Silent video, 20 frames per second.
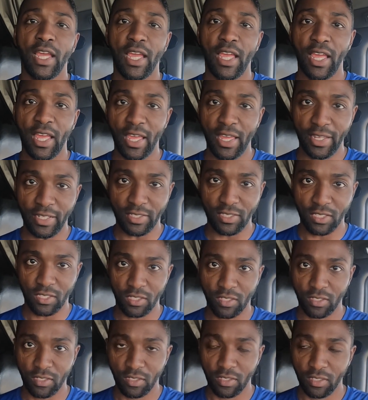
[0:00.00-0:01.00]

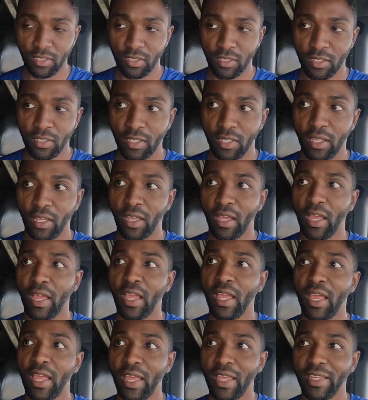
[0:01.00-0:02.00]
hate
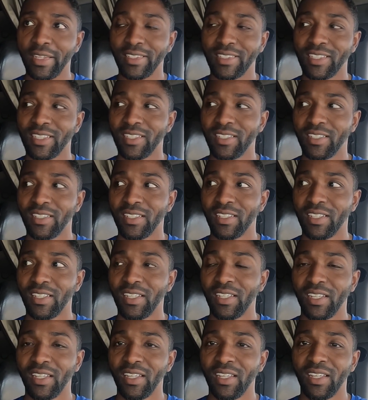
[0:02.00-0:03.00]

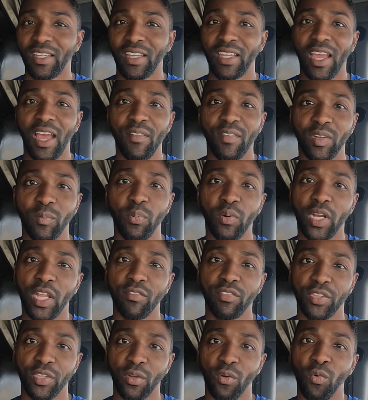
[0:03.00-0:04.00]
having to put
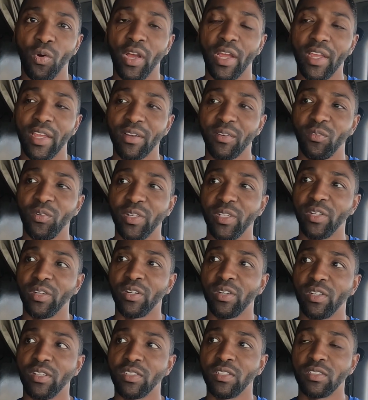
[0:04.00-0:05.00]
everything away when
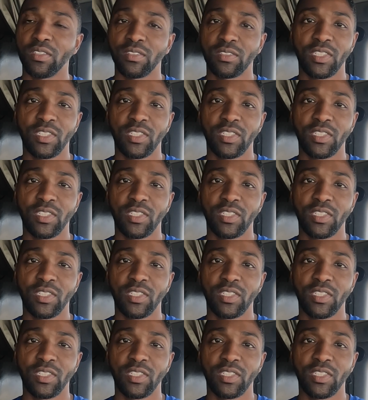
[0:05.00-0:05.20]
you're